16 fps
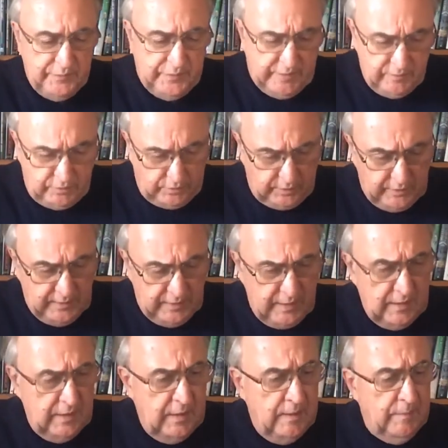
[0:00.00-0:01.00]
Now look,
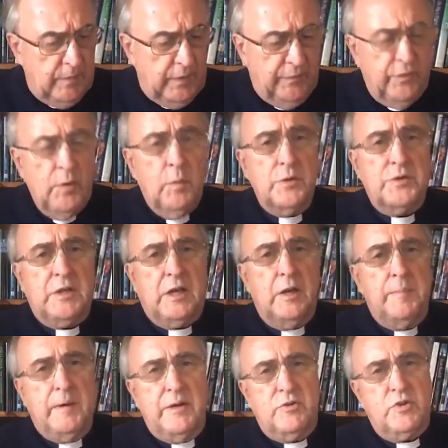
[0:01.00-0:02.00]
if you want to go
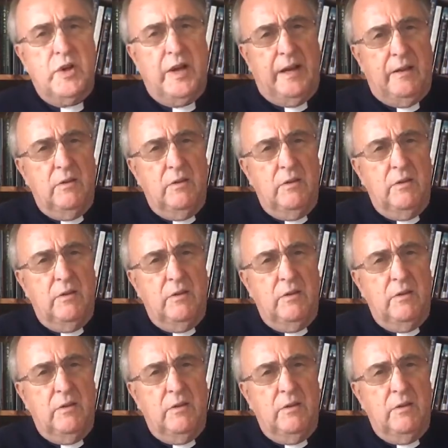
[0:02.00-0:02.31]
by train,